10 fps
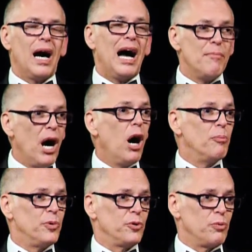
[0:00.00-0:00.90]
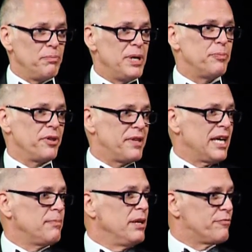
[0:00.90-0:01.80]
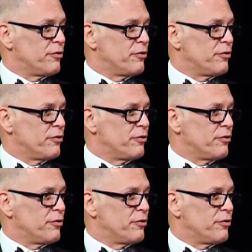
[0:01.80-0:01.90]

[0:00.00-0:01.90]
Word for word: I'm humbled when people thank me